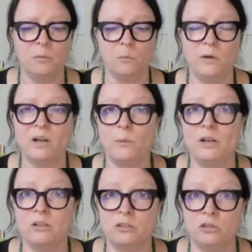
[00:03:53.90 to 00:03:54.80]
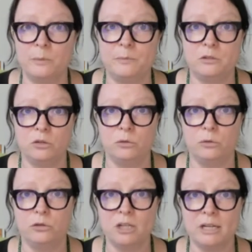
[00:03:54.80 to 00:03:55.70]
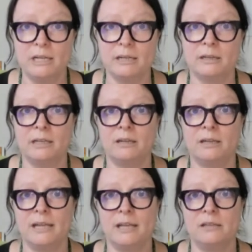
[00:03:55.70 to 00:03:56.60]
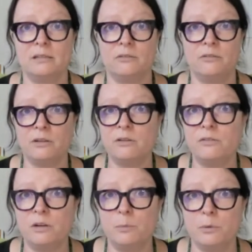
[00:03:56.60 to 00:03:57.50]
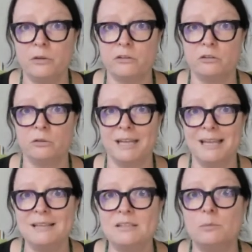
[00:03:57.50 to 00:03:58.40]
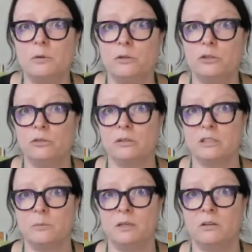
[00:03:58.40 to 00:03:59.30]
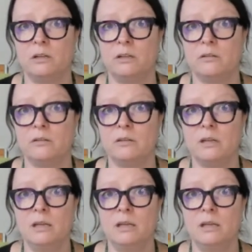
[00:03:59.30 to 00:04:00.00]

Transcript: when I went on a trip to China, and I had a very, very personal and emotional experience